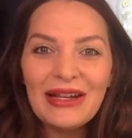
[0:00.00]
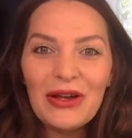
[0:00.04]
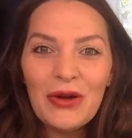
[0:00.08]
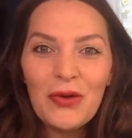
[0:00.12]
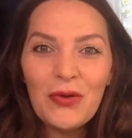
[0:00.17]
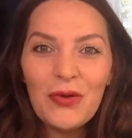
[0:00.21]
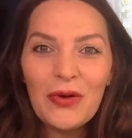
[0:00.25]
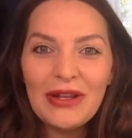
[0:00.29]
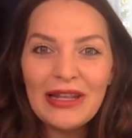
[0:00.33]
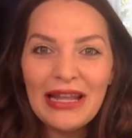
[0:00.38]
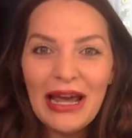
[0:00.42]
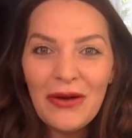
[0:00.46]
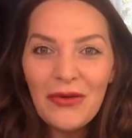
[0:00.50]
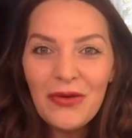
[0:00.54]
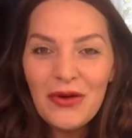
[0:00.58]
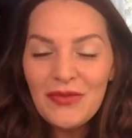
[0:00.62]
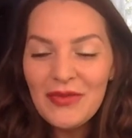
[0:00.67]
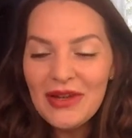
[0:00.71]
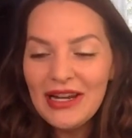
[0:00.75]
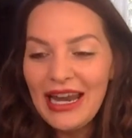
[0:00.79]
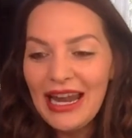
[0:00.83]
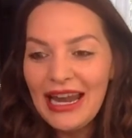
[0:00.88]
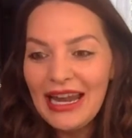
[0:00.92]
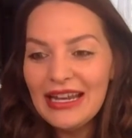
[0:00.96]
when that
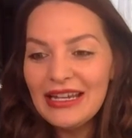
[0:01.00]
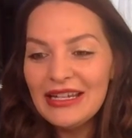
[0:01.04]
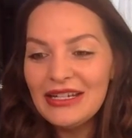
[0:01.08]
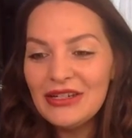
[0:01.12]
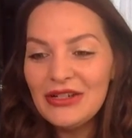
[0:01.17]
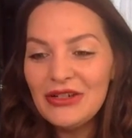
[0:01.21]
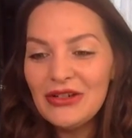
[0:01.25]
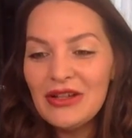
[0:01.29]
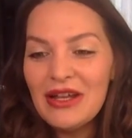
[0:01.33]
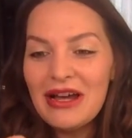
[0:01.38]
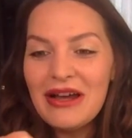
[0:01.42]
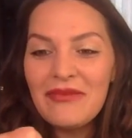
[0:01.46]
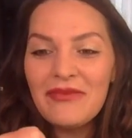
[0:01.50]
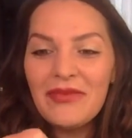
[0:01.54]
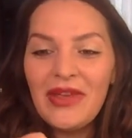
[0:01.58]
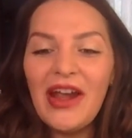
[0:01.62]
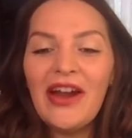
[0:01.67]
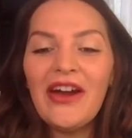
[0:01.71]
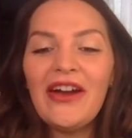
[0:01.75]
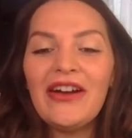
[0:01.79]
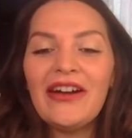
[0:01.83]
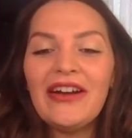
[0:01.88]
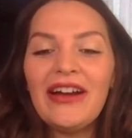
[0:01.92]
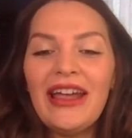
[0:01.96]
woman handed you that
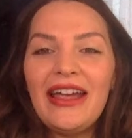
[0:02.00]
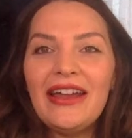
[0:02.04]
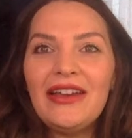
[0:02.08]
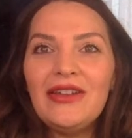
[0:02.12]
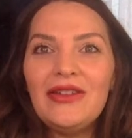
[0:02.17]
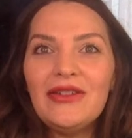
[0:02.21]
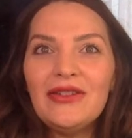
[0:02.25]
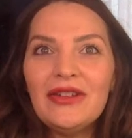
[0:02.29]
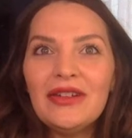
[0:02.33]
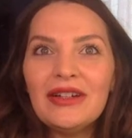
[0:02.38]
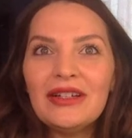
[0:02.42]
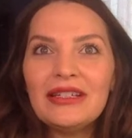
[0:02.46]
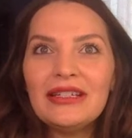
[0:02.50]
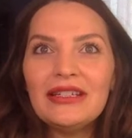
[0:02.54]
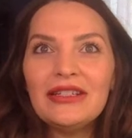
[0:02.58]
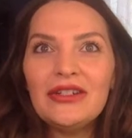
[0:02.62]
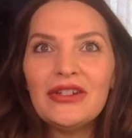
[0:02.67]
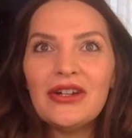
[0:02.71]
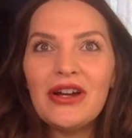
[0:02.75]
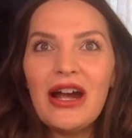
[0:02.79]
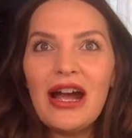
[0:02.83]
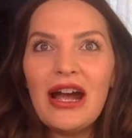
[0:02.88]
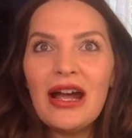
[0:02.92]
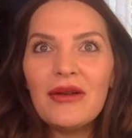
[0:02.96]
mirror and you looked at
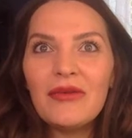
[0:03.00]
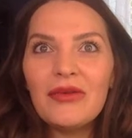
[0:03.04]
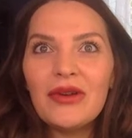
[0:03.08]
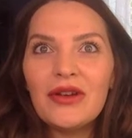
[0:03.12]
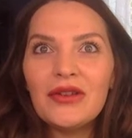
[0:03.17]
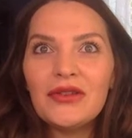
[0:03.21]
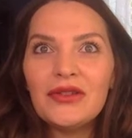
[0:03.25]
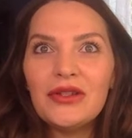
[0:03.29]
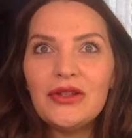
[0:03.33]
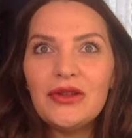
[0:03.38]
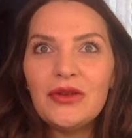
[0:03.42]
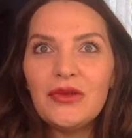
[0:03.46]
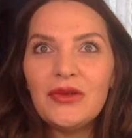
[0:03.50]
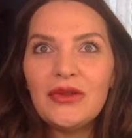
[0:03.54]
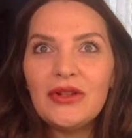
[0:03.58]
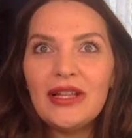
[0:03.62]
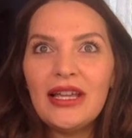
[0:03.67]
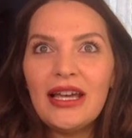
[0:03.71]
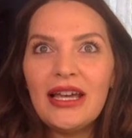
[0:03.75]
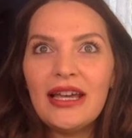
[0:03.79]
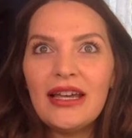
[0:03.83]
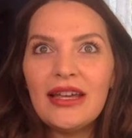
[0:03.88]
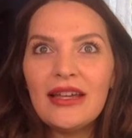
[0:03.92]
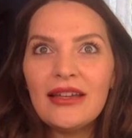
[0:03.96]
your eyebrows, you were
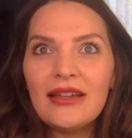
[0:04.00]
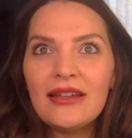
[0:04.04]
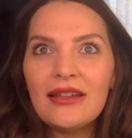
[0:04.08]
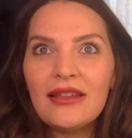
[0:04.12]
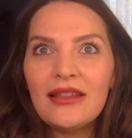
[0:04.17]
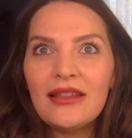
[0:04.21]
like,